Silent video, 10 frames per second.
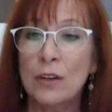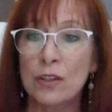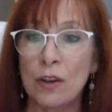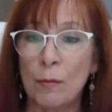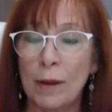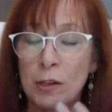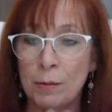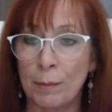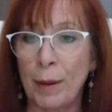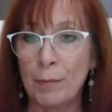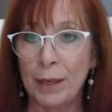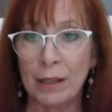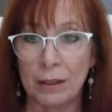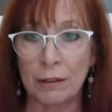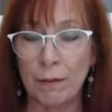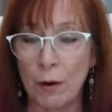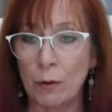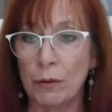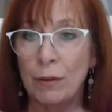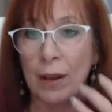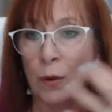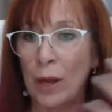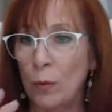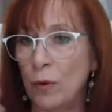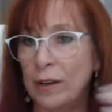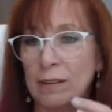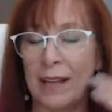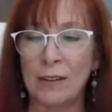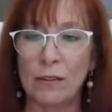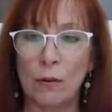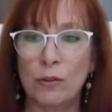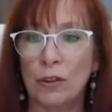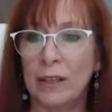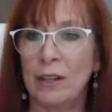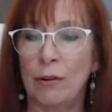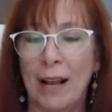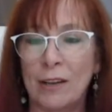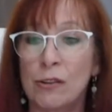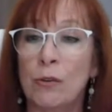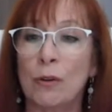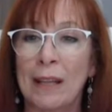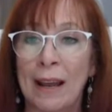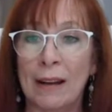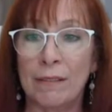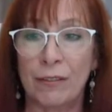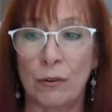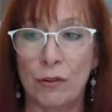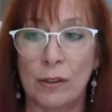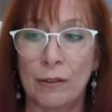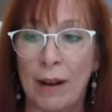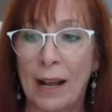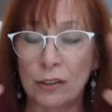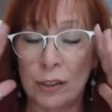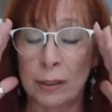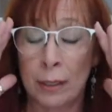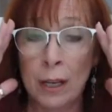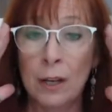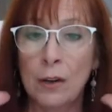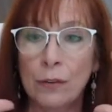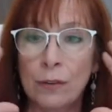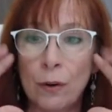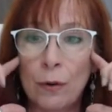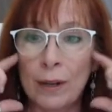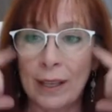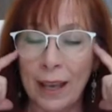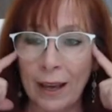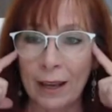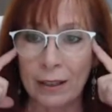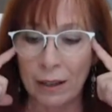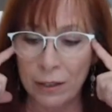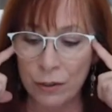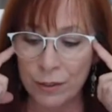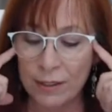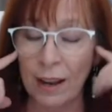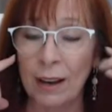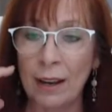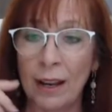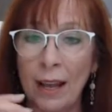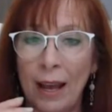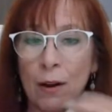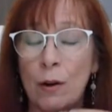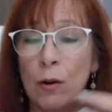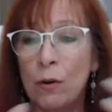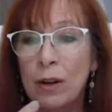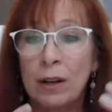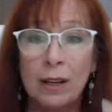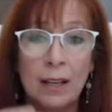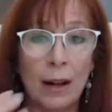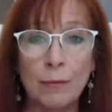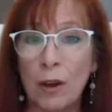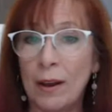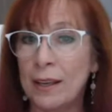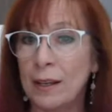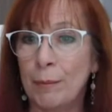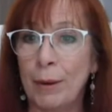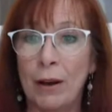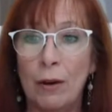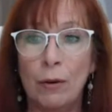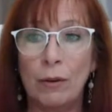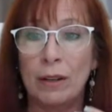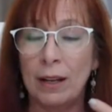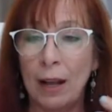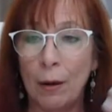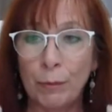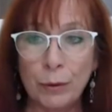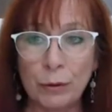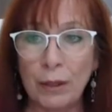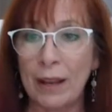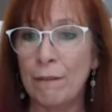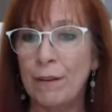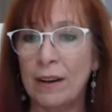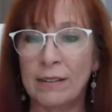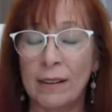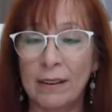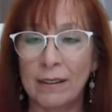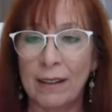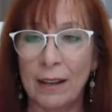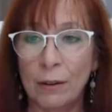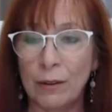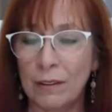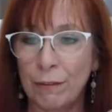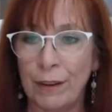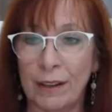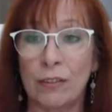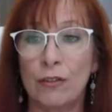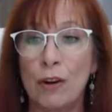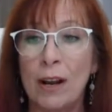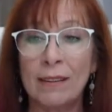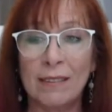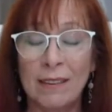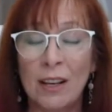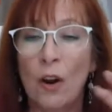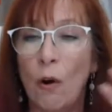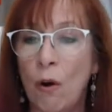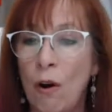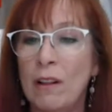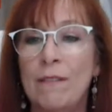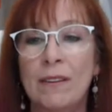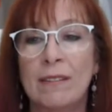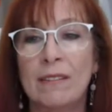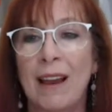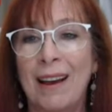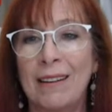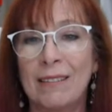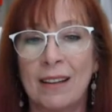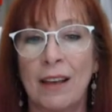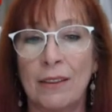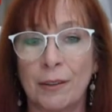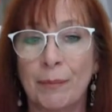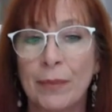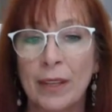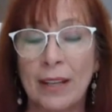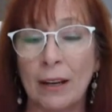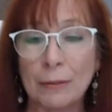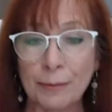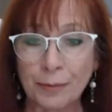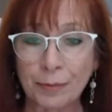so much by being on their phones, right? What is that social interaction or lack of social interaction? So again, understanding how, again, I'm talking about, again, how blue light affects us, how this affects stress, all of this ties together. Now,